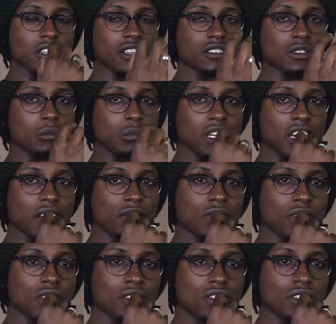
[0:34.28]

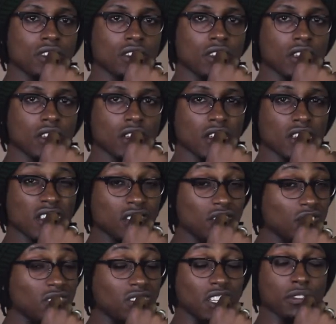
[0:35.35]
TSOBF
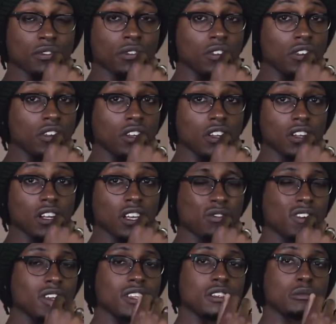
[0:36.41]
it's just different.
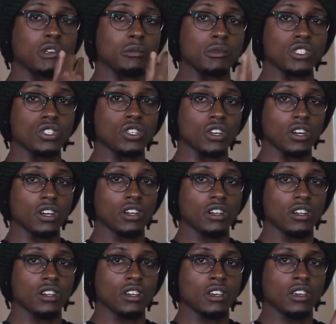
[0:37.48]
I feel it's more mature.
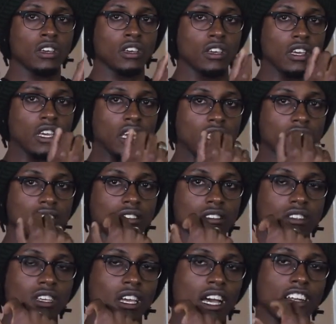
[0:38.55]

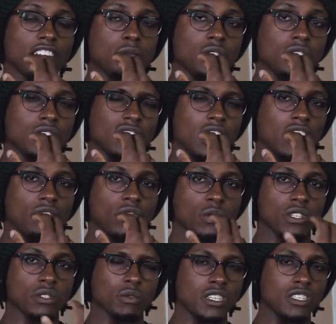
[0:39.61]
It's the kind of music that I've
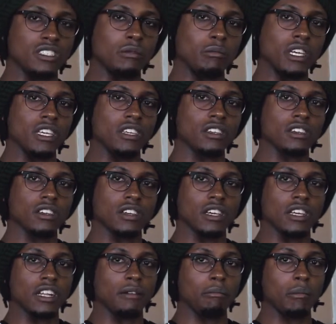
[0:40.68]
always wanted to make,
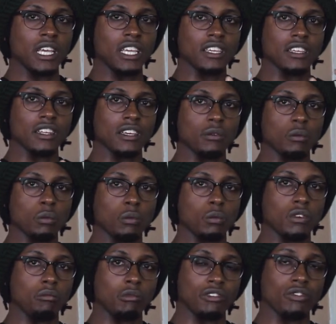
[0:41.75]
and I'm making it
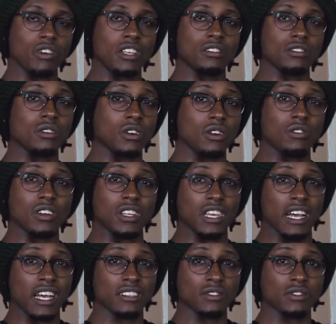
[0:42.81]
with my friends, so I can't
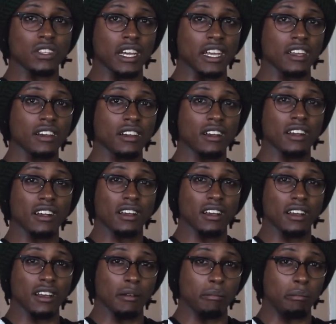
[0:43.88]
really ask for like
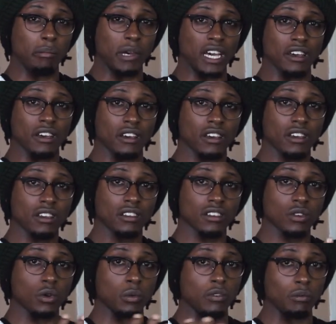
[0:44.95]
a better
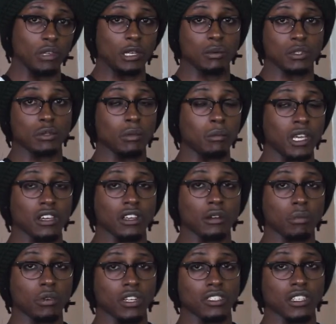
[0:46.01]
group of people to be
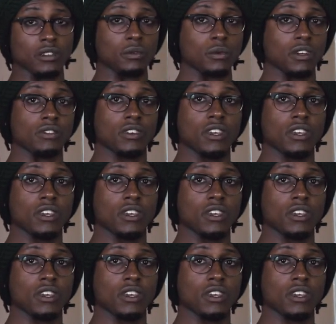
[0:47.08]
making a project